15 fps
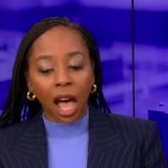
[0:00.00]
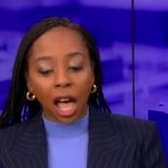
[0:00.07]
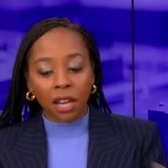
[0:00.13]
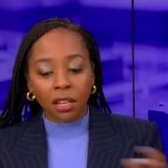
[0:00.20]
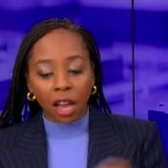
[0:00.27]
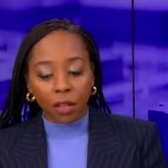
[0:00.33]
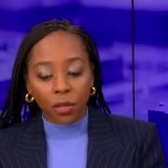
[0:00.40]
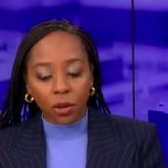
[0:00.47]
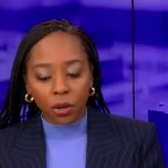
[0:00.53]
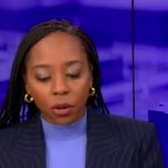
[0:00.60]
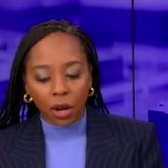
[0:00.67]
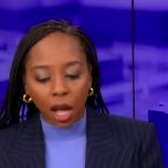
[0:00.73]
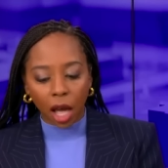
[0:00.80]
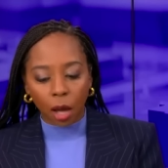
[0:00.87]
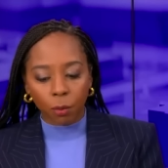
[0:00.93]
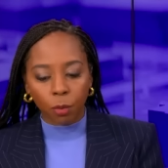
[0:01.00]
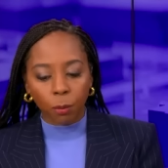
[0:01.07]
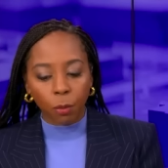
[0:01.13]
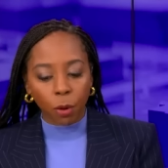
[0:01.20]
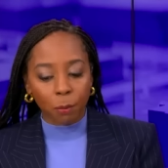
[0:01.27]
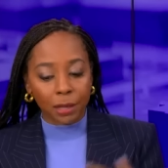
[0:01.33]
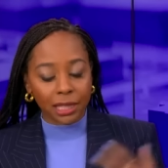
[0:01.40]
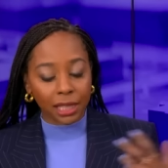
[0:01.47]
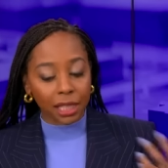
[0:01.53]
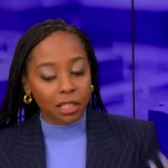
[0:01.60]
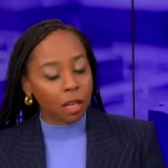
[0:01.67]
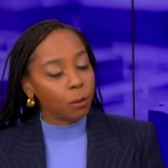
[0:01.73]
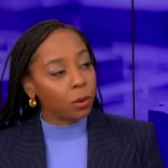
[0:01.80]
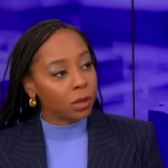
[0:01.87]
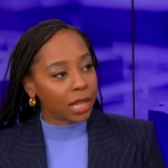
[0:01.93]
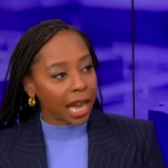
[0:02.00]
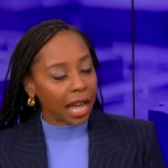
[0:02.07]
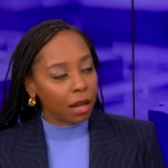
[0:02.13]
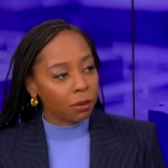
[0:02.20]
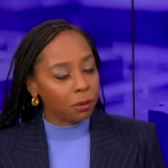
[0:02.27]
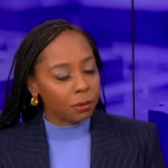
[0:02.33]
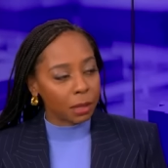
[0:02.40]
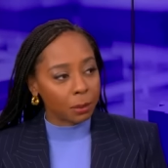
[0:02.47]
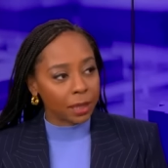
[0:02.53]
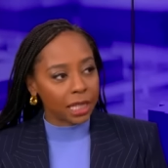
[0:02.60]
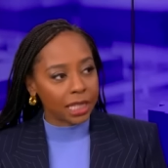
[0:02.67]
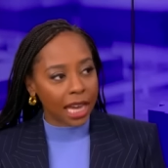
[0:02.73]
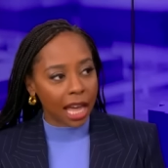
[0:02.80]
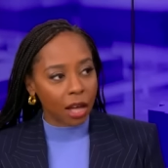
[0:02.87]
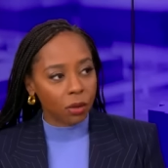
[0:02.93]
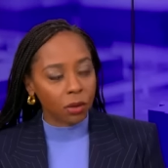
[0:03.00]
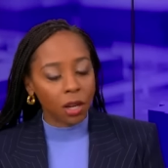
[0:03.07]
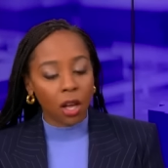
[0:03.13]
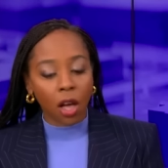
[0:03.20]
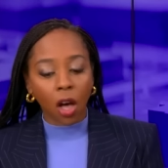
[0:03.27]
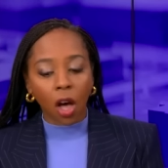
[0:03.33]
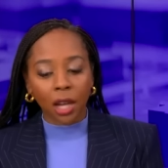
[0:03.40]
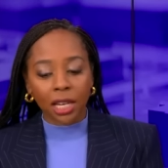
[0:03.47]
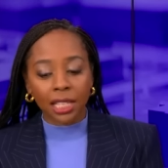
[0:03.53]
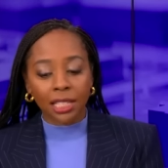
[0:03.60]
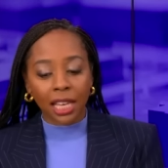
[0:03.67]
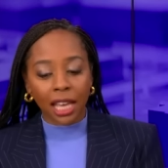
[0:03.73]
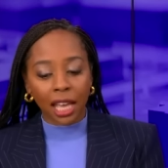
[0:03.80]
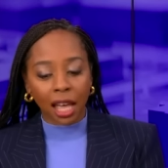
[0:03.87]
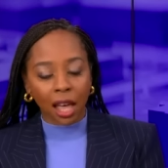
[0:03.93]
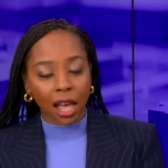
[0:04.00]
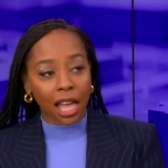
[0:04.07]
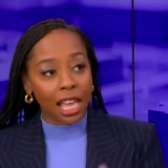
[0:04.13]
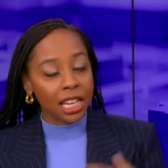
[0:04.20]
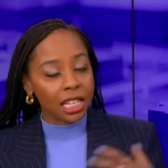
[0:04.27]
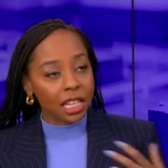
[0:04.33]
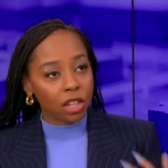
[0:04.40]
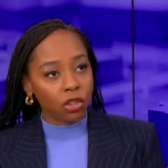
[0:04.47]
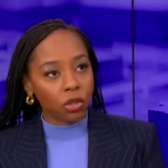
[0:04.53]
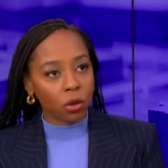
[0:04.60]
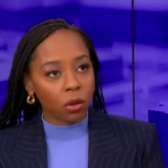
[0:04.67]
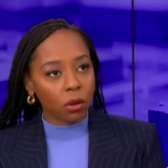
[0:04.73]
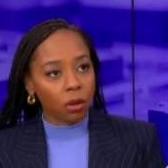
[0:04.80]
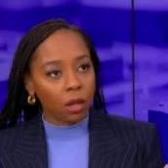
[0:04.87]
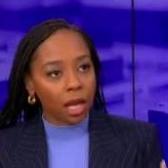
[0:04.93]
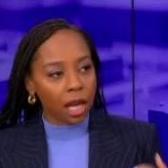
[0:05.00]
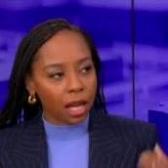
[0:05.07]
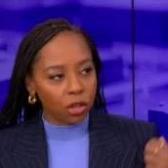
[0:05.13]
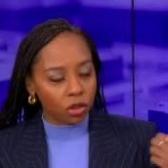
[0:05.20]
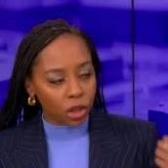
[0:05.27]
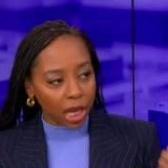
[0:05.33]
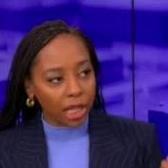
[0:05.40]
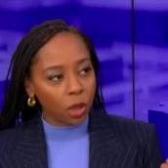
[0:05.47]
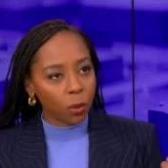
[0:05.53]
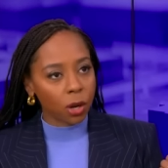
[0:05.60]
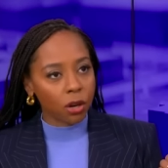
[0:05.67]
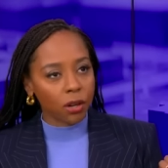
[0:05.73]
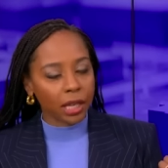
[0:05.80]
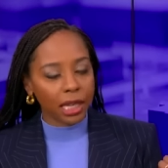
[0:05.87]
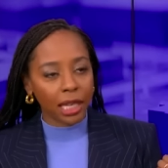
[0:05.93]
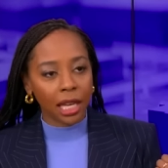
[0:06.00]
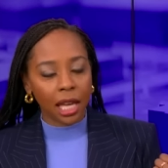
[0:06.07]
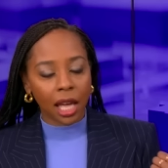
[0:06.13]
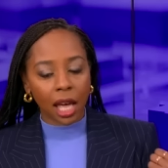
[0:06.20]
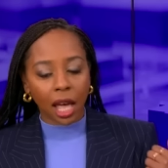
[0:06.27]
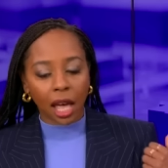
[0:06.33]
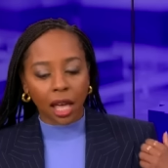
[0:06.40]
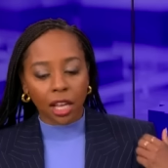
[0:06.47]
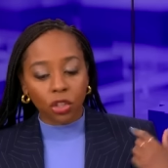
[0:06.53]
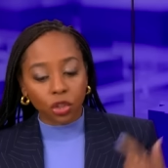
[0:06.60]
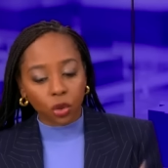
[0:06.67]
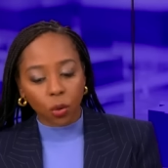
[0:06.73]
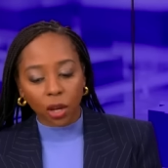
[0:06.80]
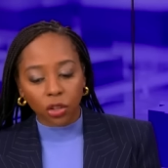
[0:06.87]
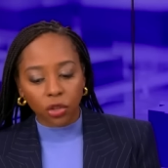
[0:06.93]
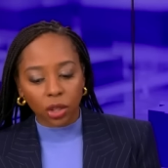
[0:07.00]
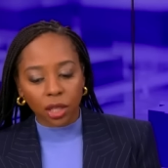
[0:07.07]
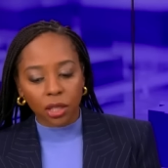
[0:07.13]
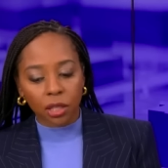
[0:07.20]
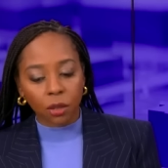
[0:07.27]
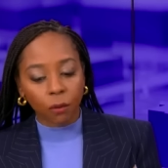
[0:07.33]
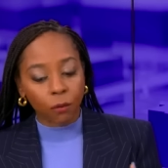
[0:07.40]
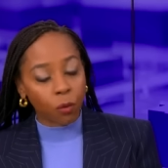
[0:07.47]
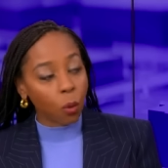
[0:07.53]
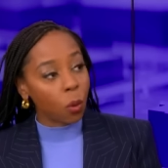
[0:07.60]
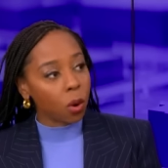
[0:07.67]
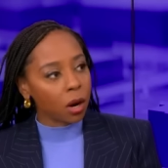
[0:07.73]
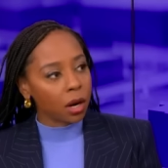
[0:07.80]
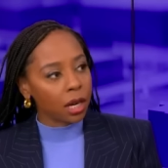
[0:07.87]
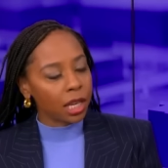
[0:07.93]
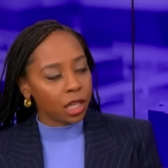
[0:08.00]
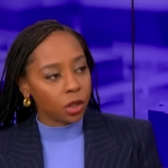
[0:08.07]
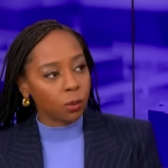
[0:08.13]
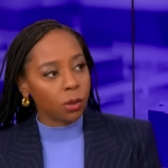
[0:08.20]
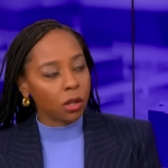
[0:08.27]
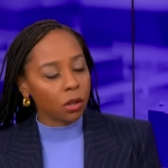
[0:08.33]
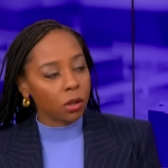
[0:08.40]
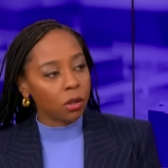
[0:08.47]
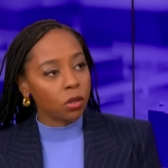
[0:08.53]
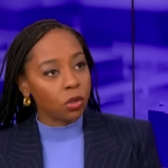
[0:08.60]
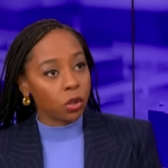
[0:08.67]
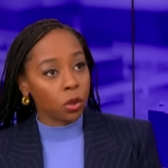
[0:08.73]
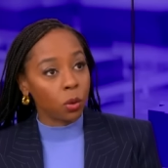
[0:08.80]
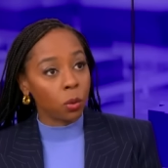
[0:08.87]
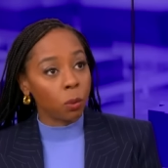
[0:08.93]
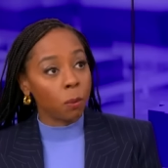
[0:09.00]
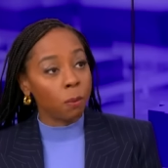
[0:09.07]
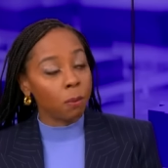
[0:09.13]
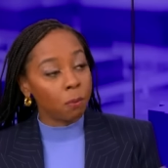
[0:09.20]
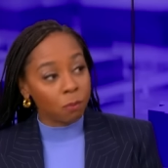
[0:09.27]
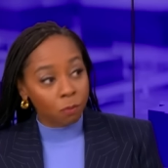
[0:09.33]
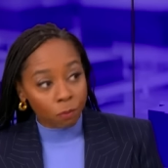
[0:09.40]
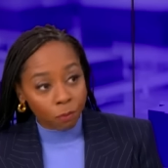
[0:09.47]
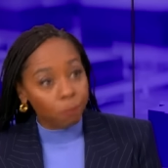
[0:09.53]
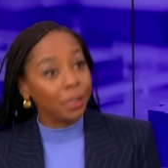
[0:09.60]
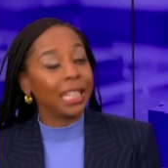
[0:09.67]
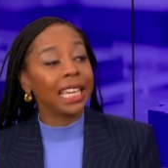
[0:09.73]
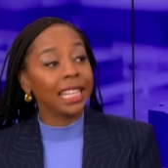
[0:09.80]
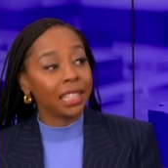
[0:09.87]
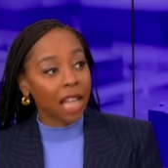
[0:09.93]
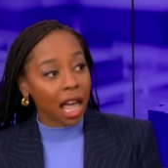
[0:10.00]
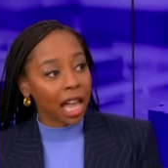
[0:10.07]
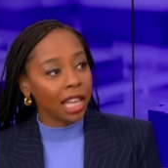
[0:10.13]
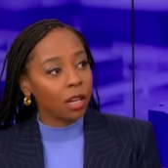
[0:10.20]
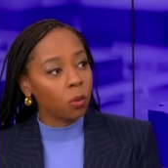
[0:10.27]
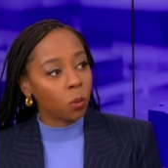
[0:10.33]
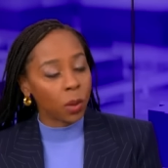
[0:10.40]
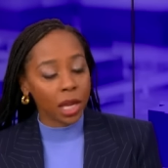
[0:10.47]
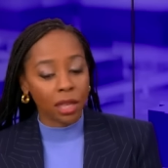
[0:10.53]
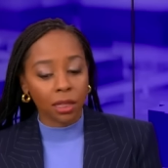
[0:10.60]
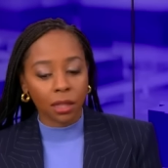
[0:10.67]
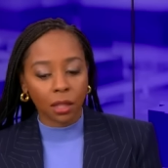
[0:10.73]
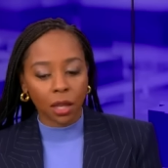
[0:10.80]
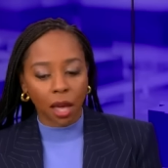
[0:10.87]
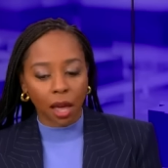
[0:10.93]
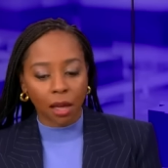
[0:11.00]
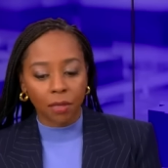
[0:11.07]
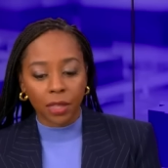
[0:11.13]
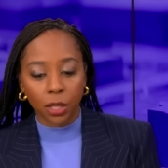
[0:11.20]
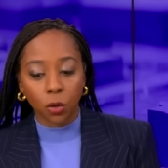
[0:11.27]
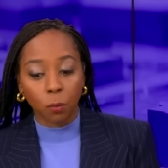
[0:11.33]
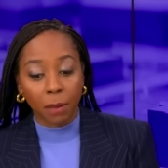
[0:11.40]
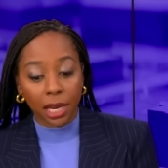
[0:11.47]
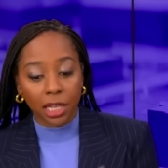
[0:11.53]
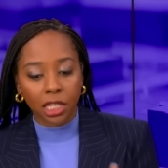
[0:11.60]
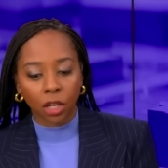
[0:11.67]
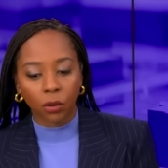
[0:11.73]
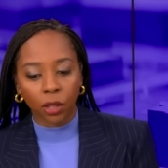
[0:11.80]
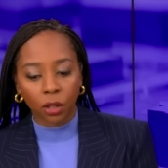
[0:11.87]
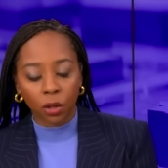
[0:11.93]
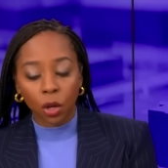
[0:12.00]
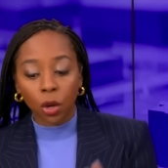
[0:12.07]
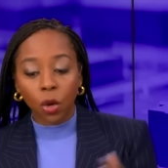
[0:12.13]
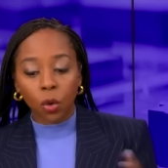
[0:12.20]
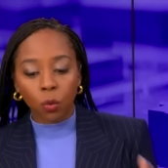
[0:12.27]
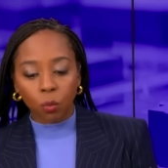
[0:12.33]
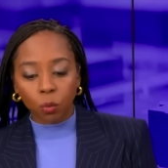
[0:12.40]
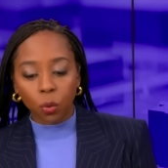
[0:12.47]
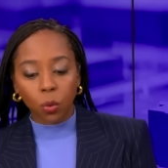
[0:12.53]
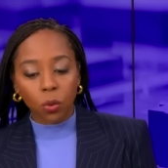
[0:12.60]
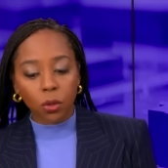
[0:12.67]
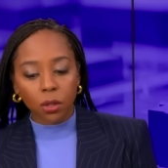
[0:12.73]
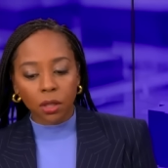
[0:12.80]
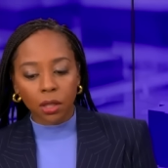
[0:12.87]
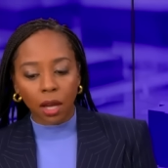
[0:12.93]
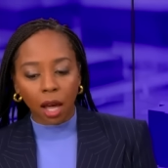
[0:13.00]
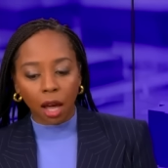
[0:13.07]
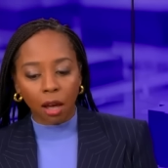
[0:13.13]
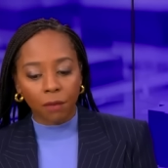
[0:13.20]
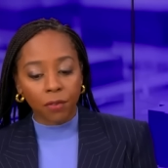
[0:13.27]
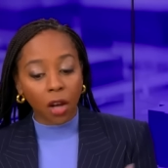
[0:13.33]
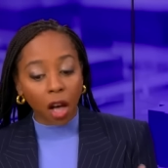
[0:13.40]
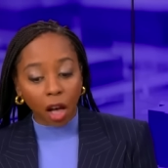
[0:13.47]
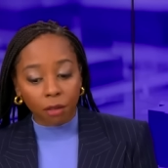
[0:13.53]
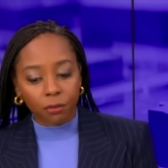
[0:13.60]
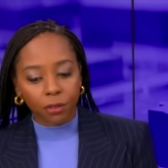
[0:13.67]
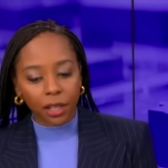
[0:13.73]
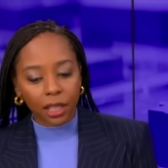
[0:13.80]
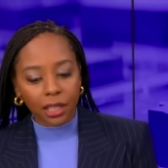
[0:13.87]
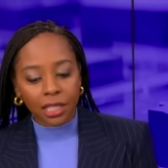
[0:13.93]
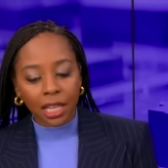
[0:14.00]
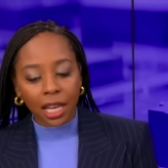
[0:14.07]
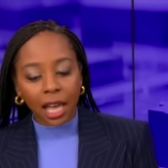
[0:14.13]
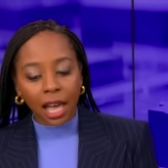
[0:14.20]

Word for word: another report basically doubling down on its initial January instructions for Israel to be in line with the humanitarian rules of conflict,